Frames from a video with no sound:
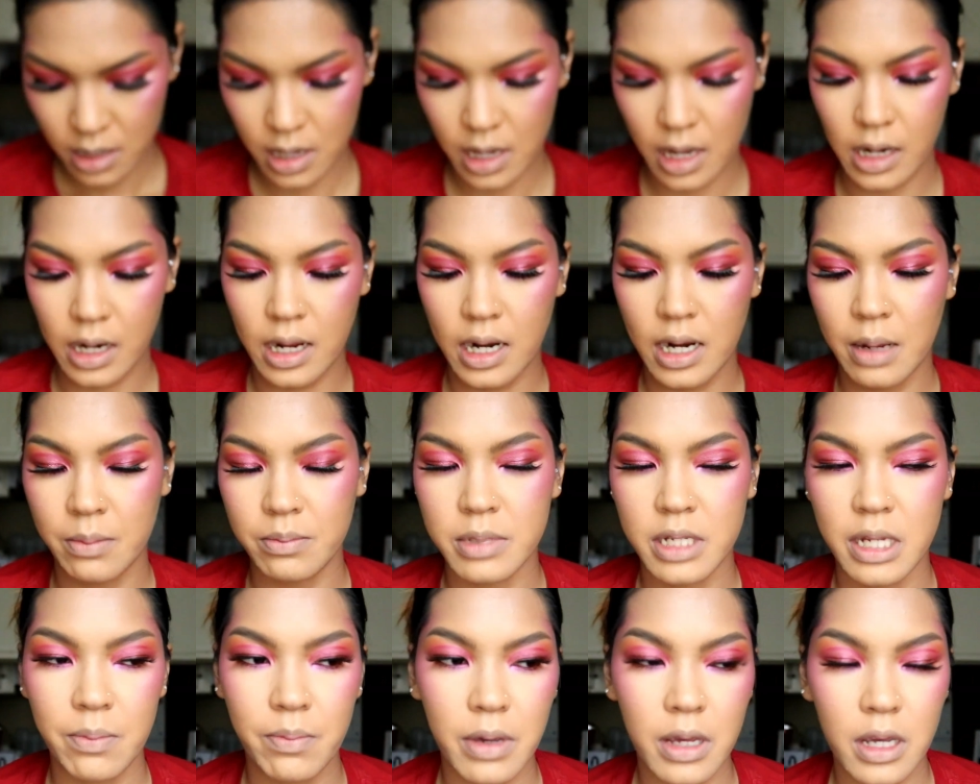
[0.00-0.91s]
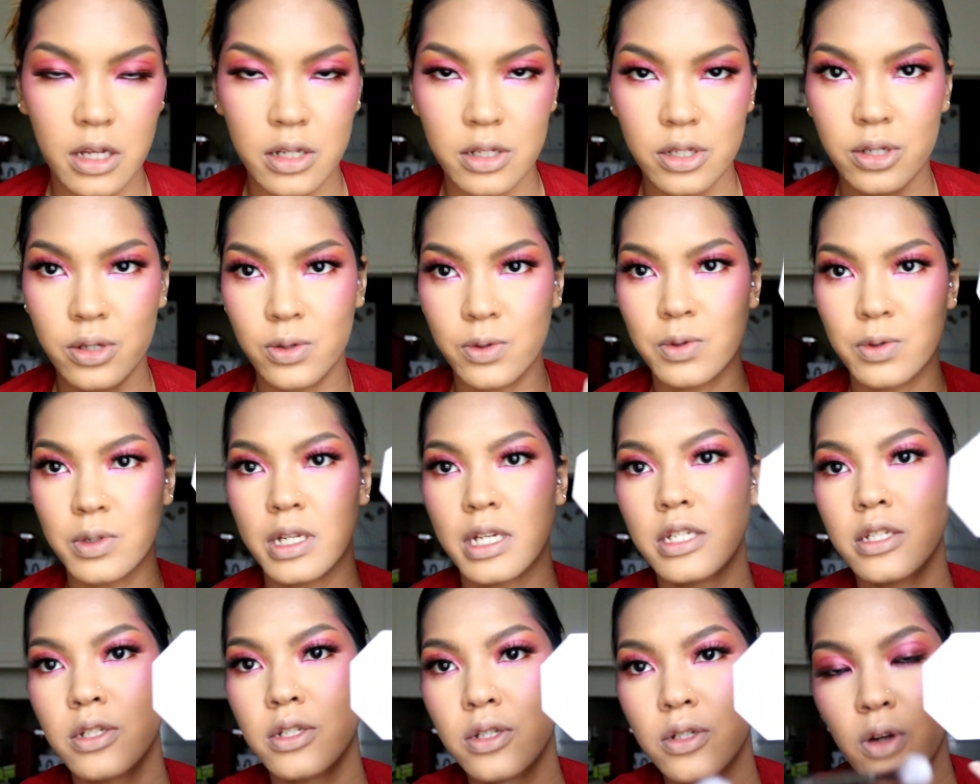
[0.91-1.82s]
And then I'm dipping into
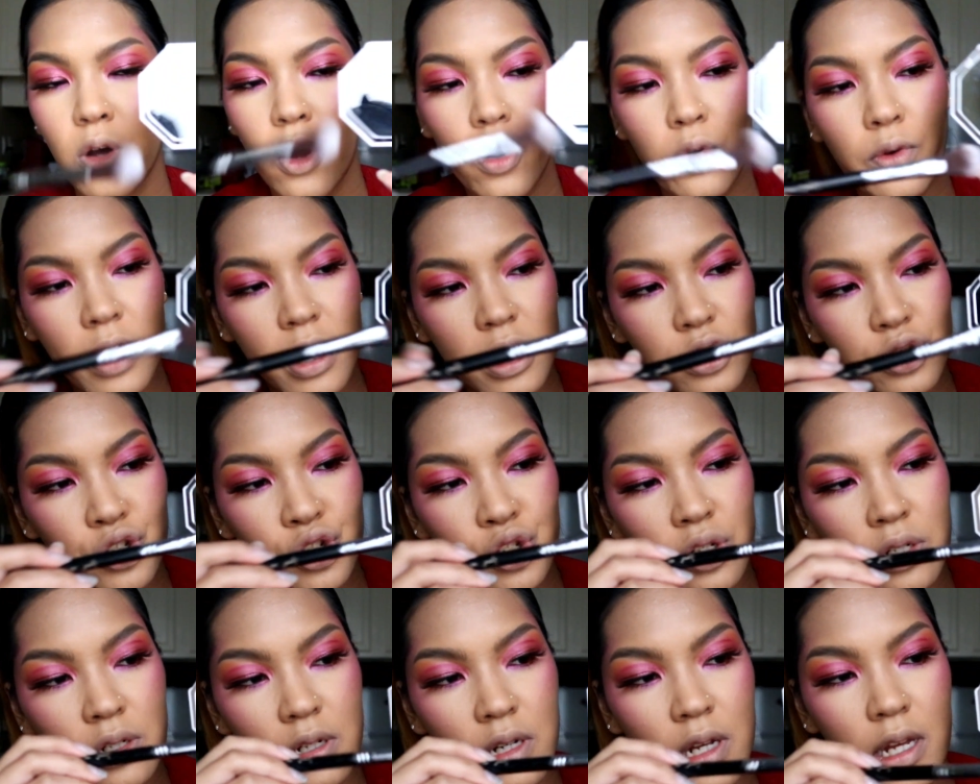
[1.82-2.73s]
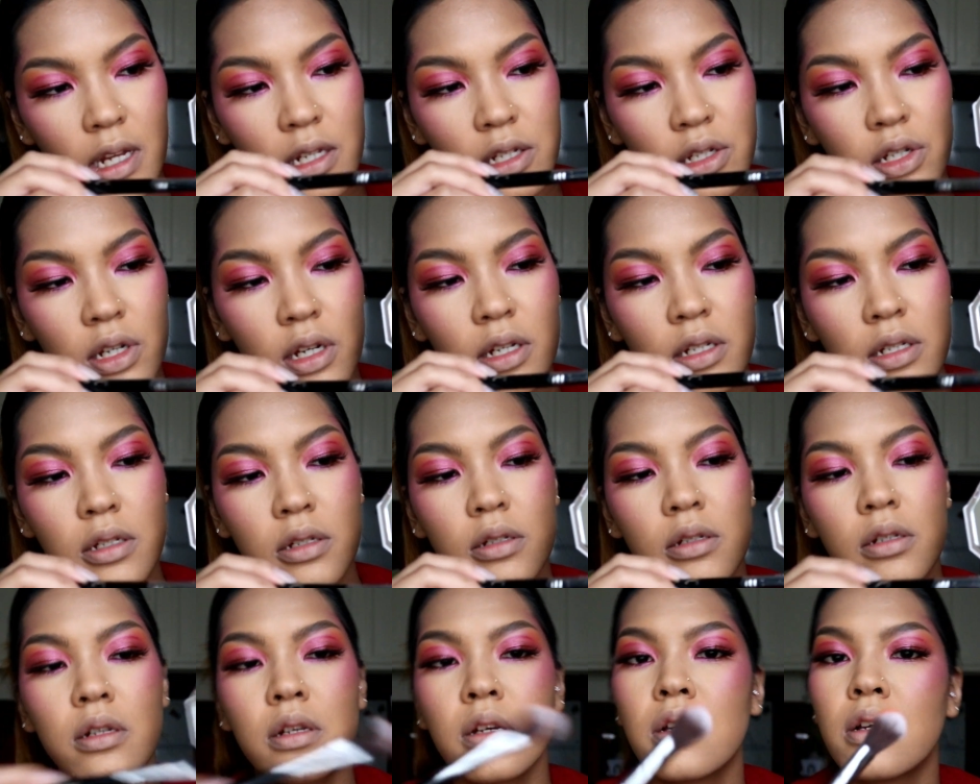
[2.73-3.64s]
this orange and just
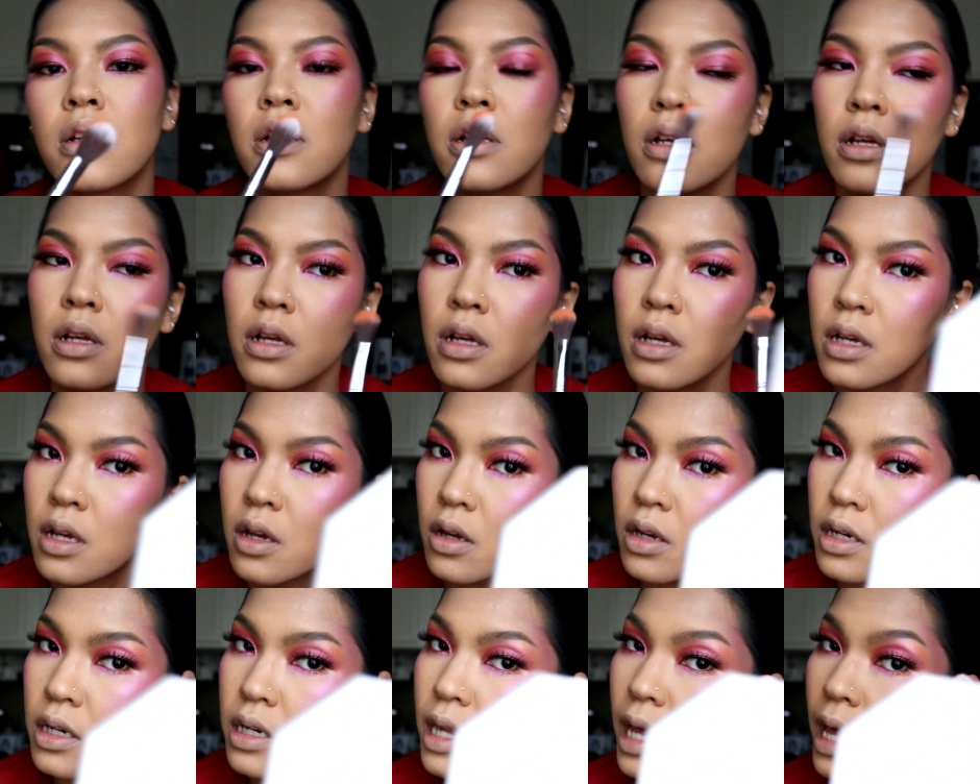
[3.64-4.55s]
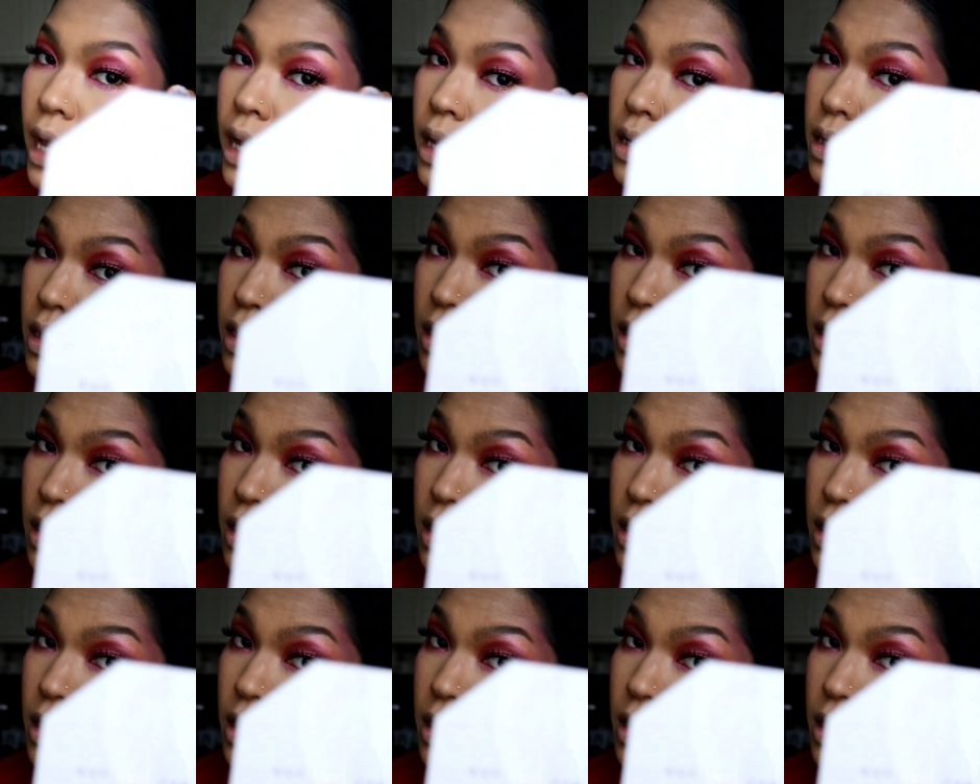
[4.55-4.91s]
connect